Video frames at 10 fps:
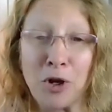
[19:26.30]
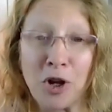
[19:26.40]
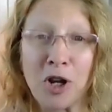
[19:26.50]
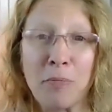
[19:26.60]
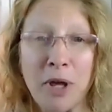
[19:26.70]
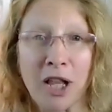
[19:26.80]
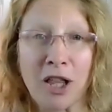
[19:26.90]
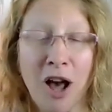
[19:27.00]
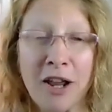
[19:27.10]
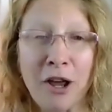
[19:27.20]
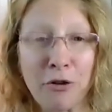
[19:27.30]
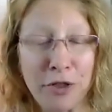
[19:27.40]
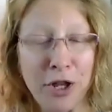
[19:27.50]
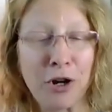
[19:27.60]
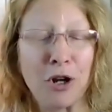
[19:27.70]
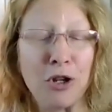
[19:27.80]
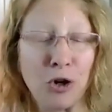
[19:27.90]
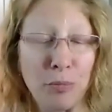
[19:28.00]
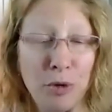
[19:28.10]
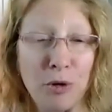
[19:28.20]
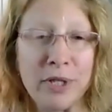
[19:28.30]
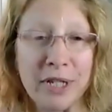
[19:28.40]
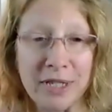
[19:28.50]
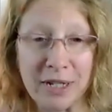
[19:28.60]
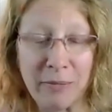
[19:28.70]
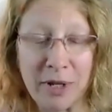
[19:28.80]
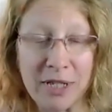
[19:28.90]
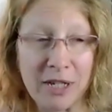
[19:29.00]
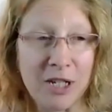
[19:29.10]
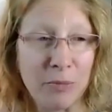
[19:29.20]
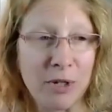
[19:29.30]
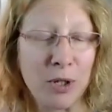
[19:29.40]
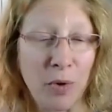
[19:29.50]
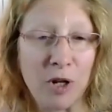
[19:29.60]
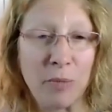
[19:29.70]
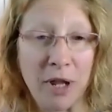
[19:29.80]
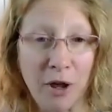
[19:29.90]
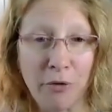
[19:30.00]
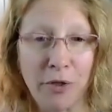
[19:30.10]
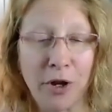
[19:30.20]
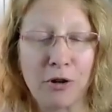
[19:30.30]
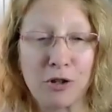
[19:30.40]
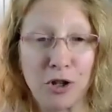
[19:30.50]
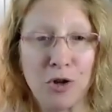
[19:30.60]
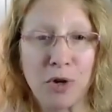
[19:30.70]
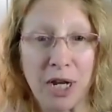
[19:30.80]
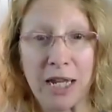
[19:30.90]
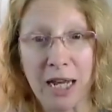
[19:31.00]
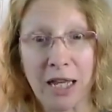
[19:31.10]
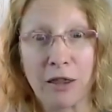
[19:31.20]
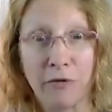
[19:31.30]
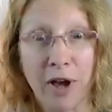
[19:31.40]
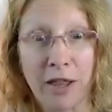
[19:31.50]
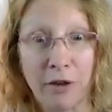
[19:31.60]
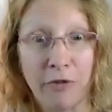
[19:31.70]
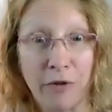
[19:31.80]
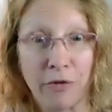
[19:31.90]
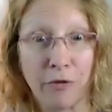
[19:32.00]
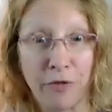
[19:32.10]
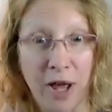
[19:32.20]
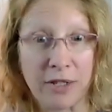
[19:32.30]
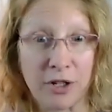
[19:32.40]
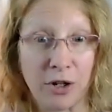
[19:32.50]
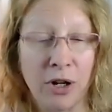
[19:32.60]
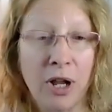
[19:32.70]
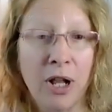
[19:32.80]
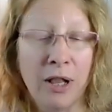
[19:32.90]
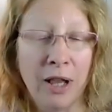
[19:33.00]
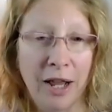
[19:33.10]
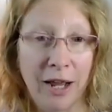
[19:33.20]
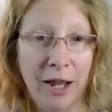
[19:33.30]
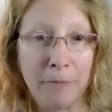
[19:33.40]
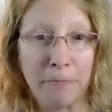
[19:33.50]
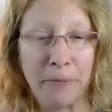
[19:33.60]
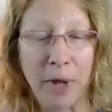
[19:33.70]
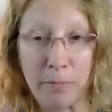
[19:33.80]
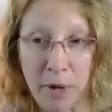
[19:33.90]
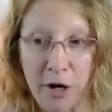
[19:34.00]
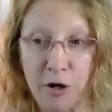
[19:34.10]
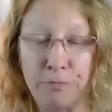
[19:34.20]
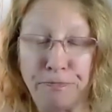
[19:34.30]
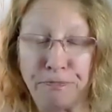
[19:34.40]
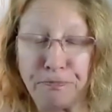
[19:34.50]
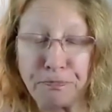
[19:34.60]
you're going to be a lot healthier, and your immune system is going to be healthier, so you can kick the valley fever faster and better.